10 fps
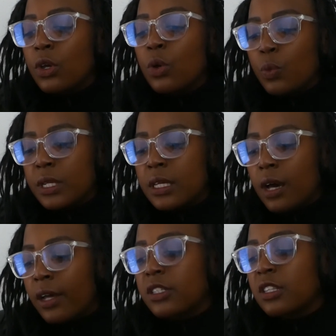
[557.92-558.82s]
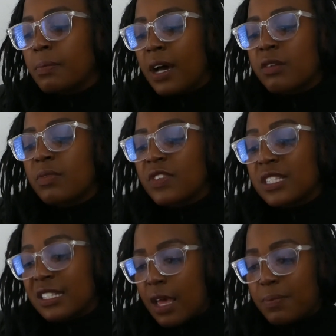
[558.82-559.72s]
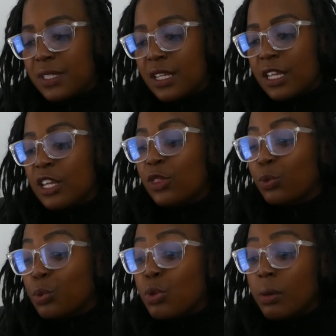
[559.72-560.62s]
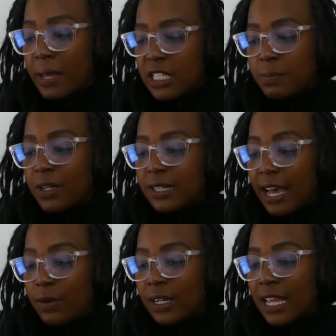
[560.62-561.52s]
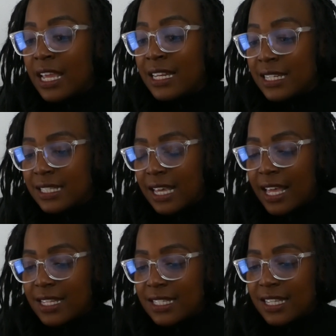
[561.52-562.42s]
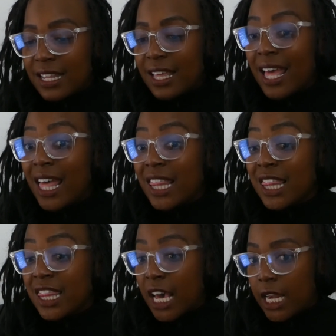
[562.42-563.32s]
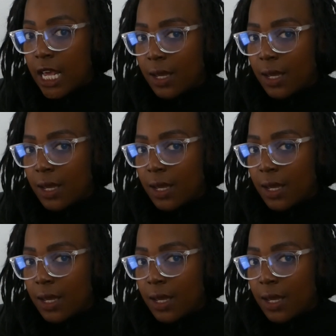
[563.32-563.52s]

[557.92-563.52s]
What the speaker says: When he got to the bottom of the steps, he threw the baseball down in disgust. Thud.